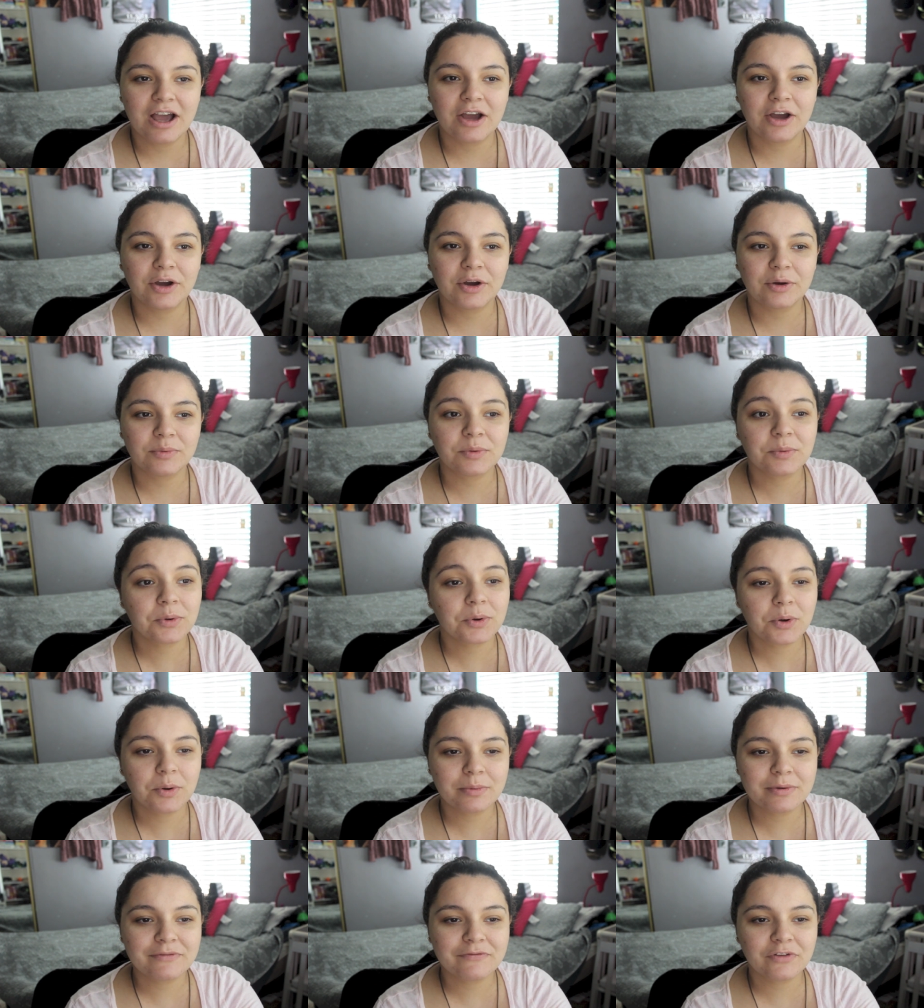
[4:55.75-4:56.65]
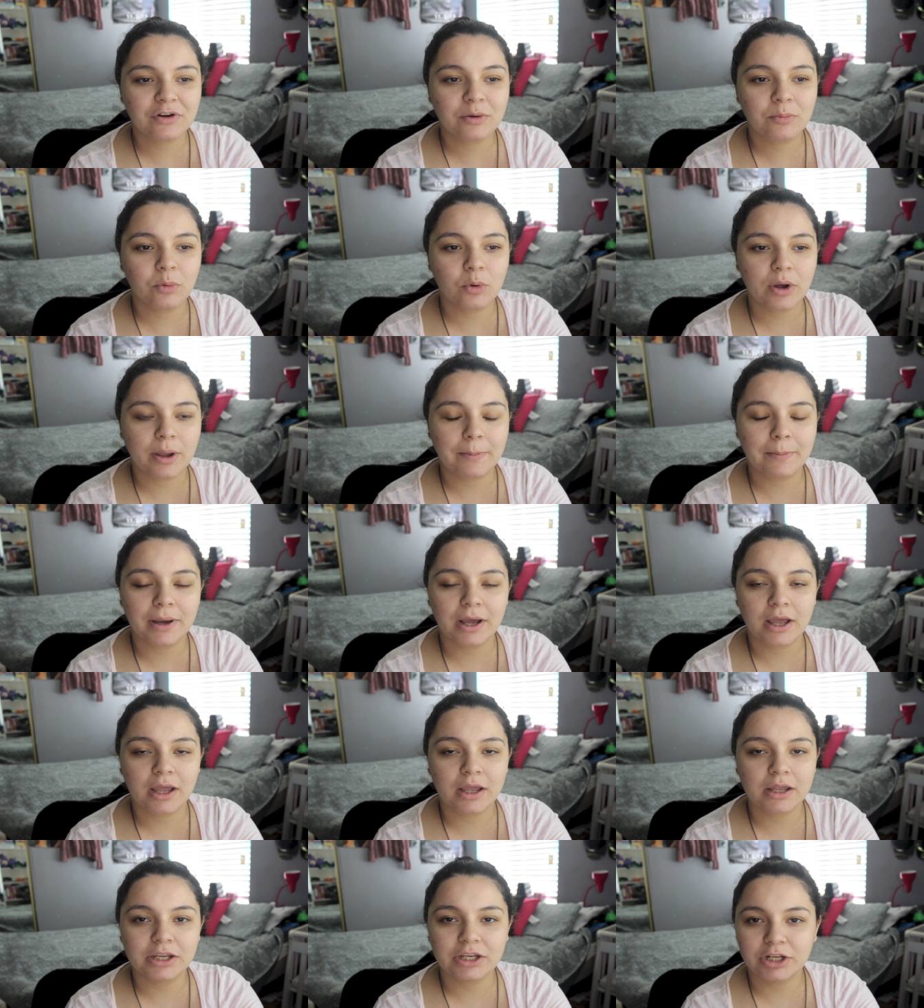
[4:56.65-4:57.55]
Uh, we were hoping for a boy,
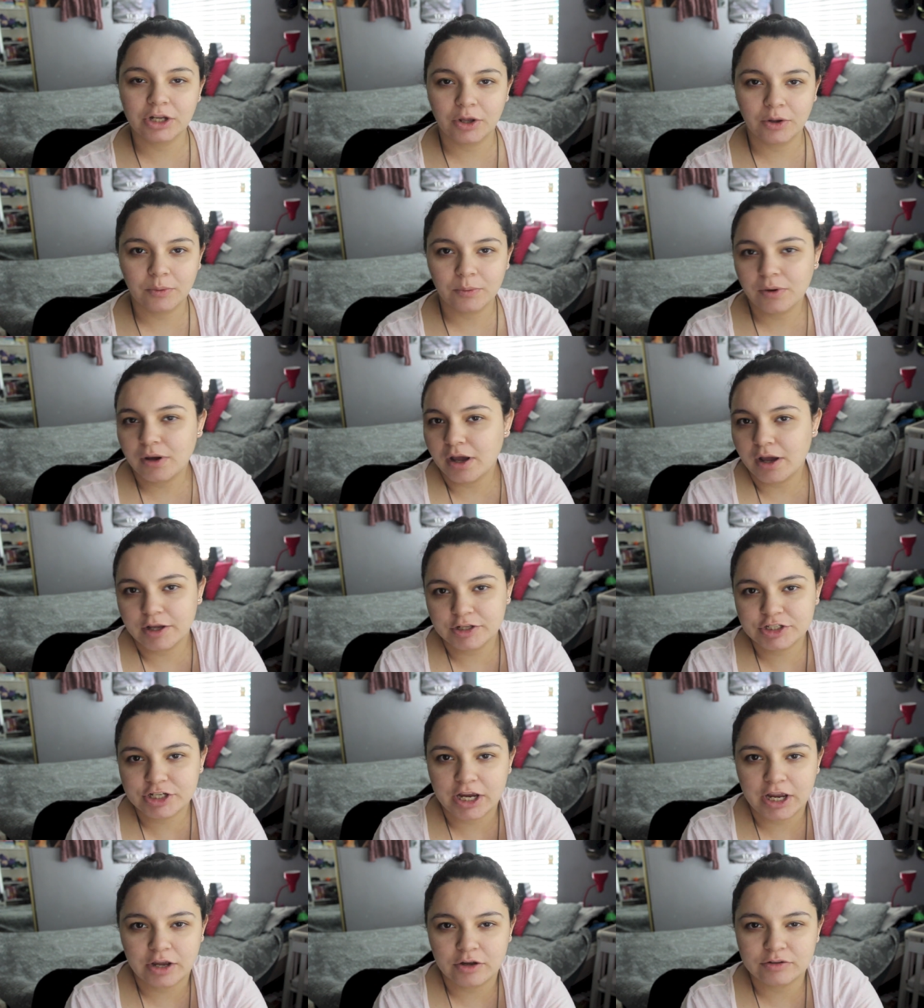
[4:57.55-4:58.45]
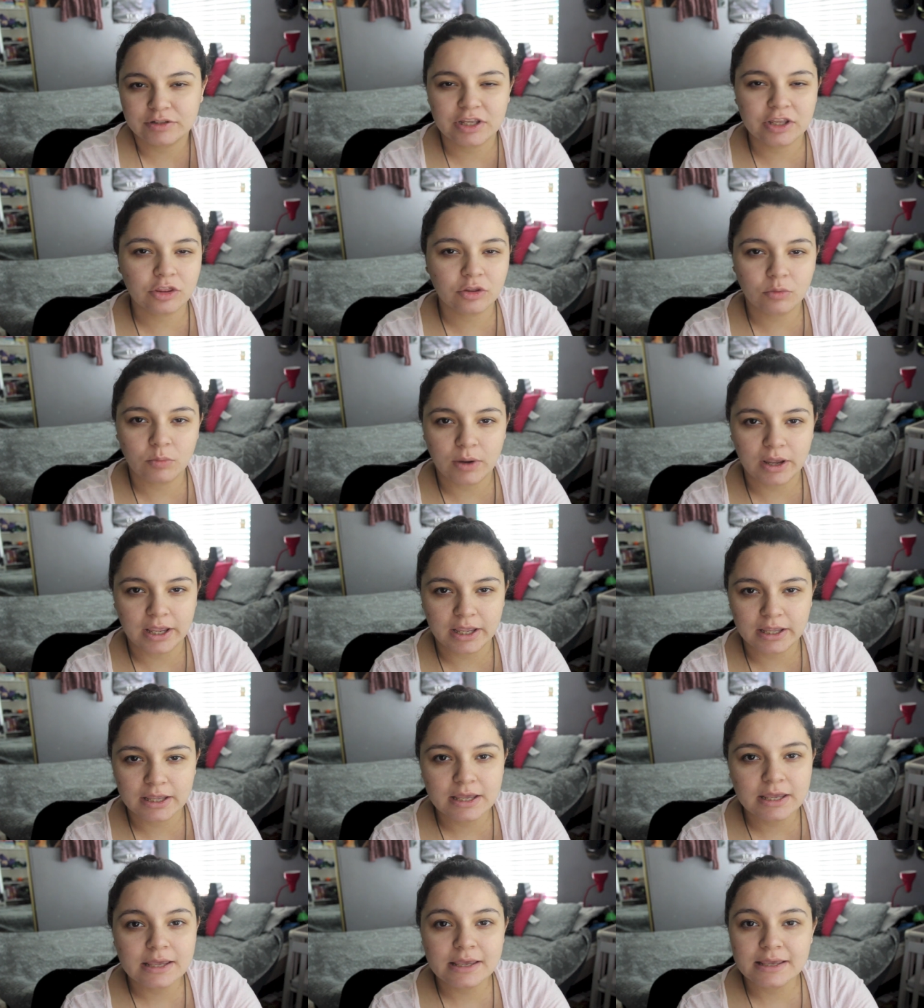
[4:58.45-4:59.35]
but you know, a child either way
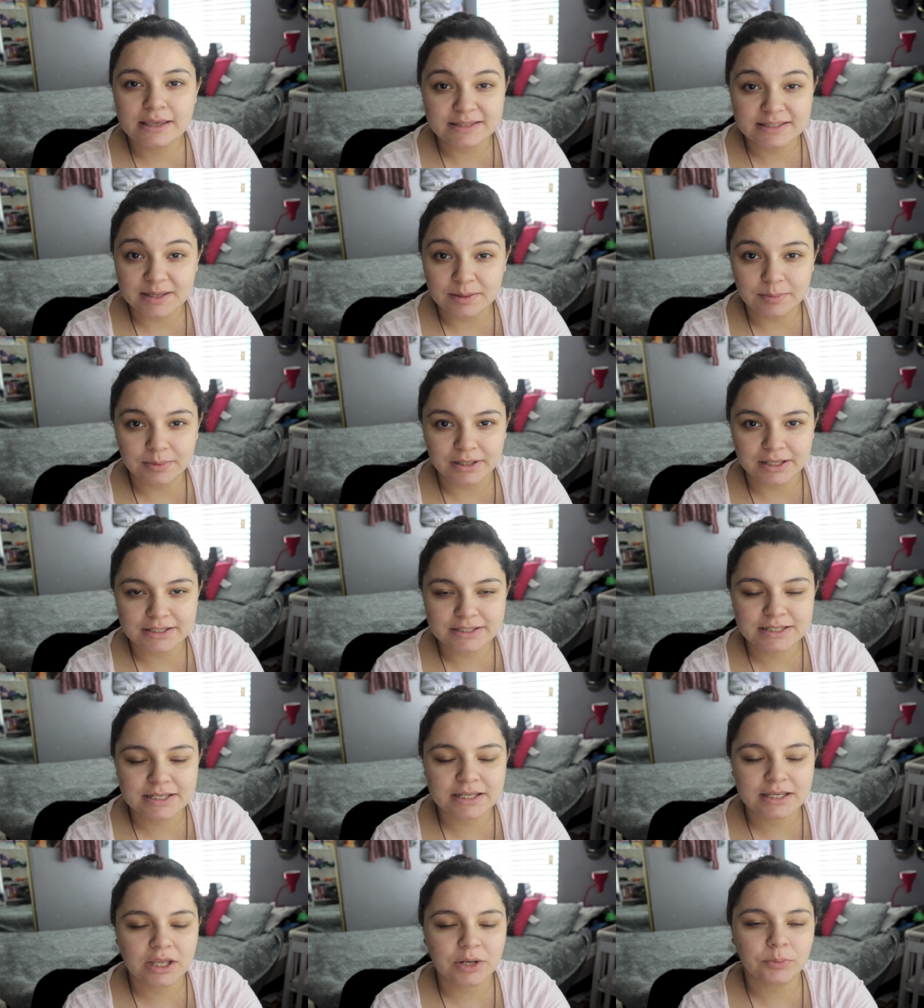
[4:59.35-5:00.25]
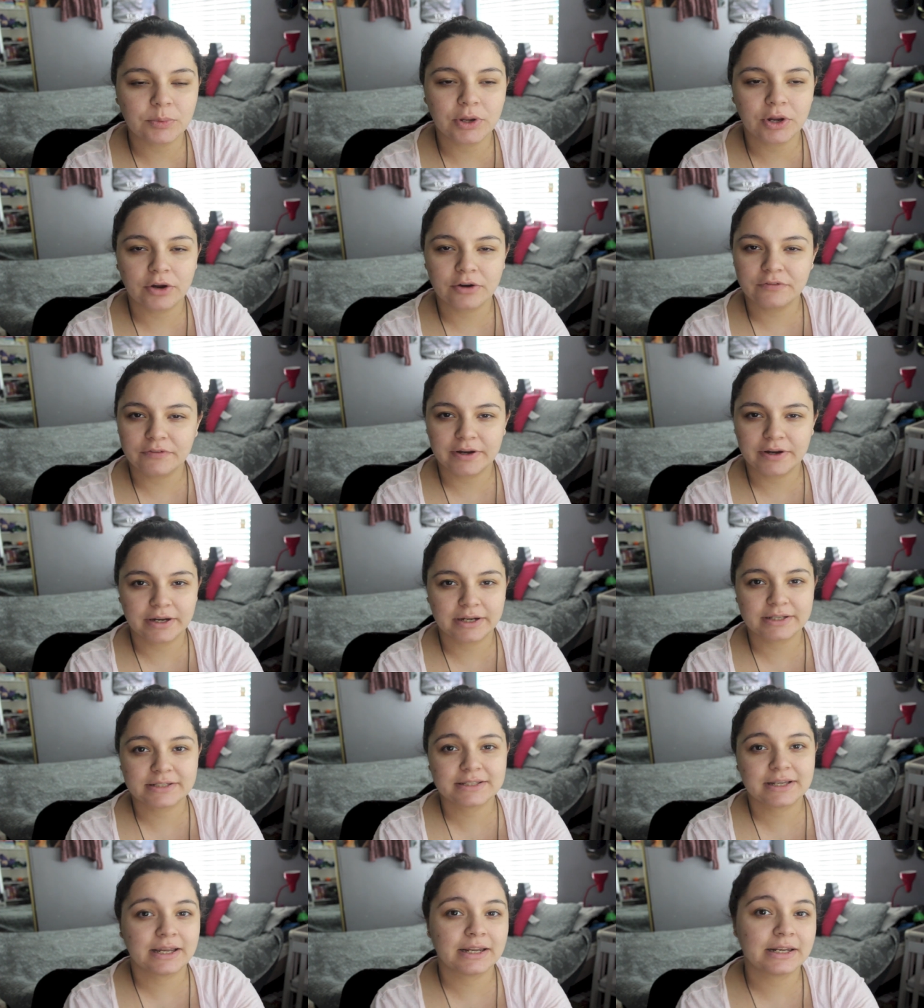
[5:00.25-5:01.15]
is a blessing, and we are very
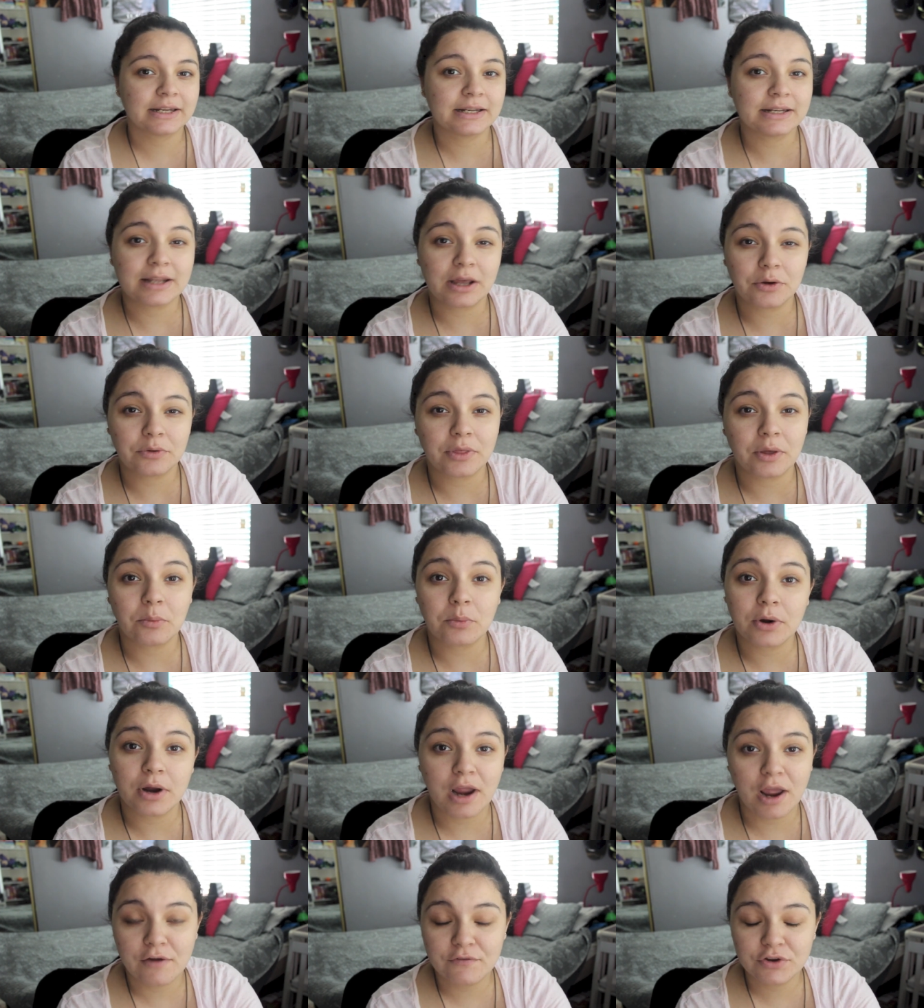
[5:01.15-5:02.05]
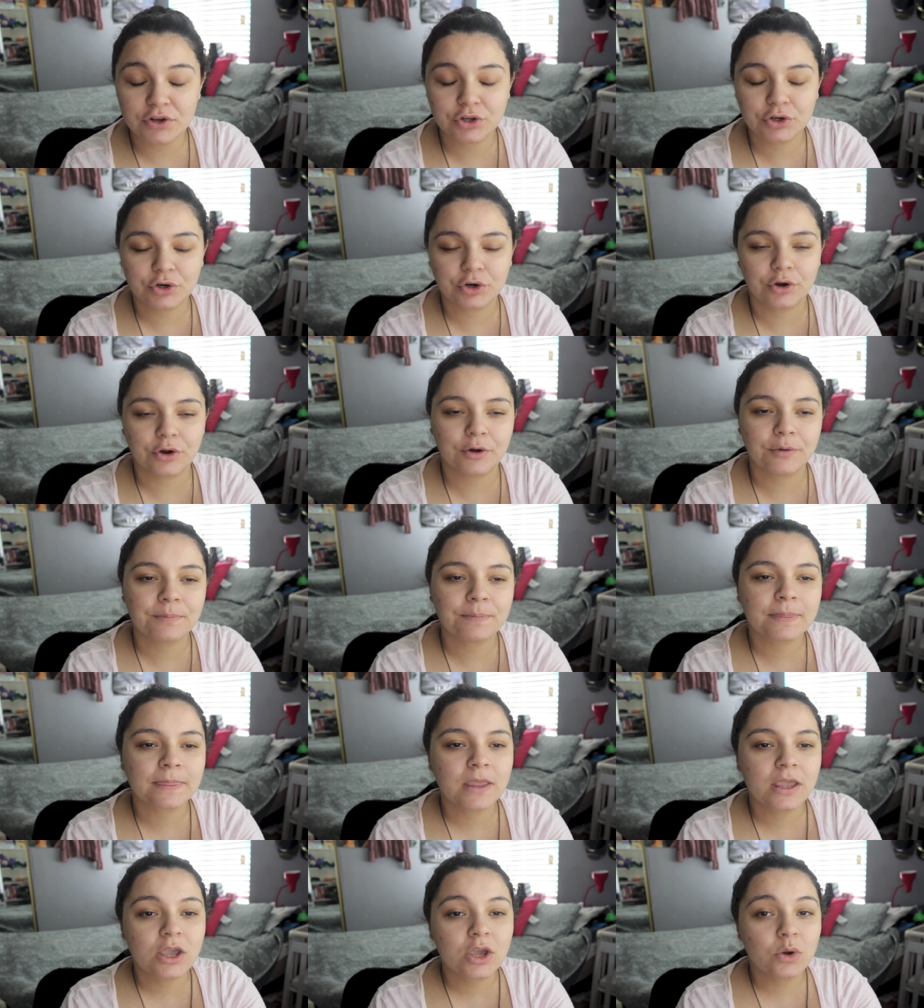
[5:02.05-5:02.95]
excited now that we're having a girl.
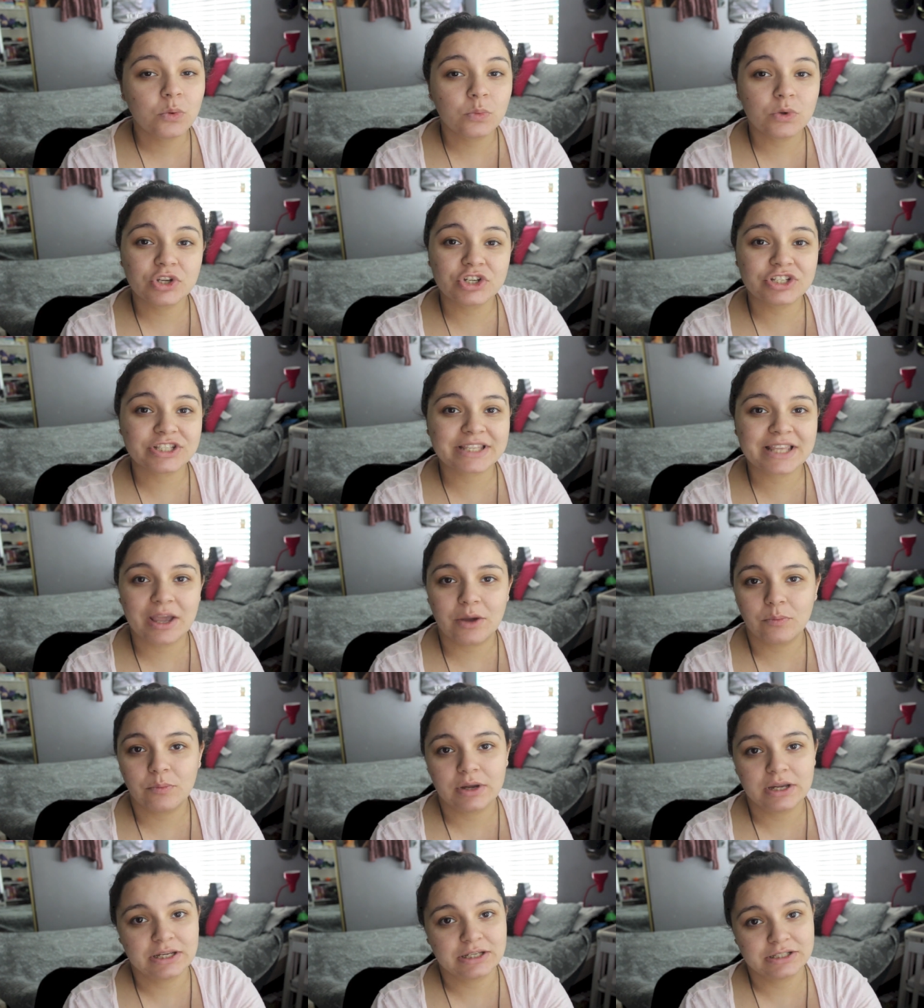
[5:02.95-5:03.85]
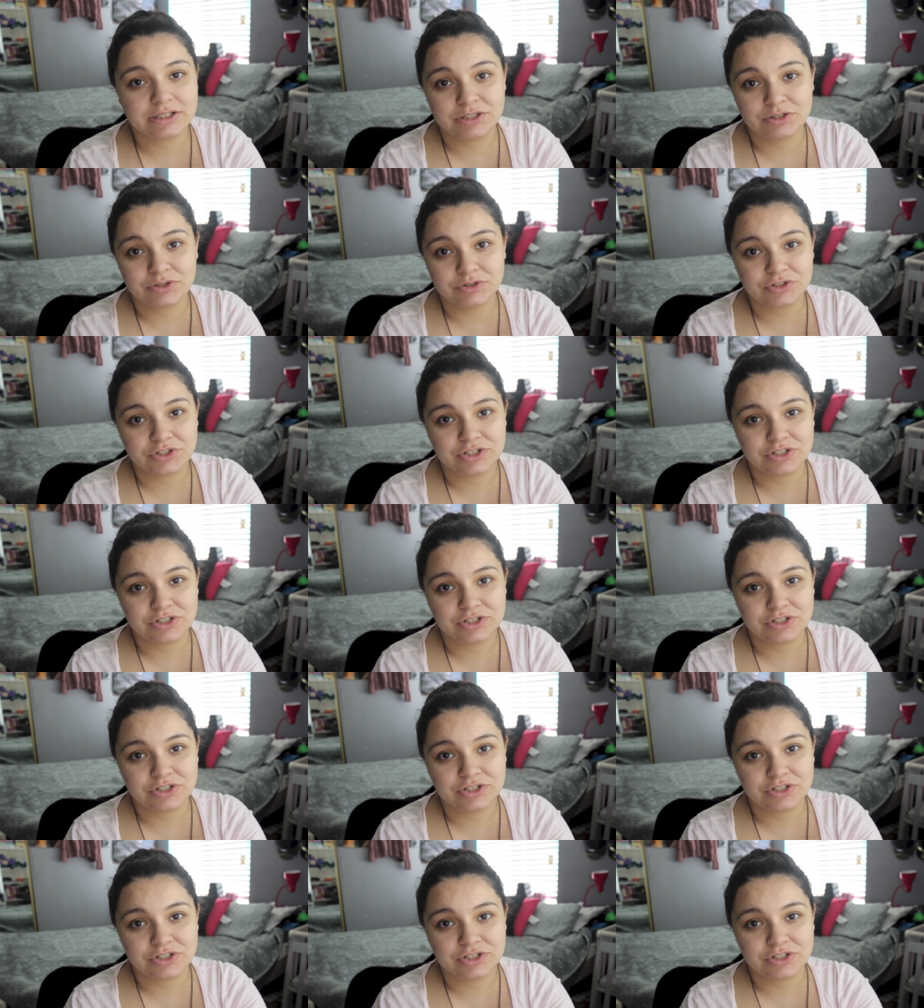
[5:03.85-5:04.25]
We just can't wait until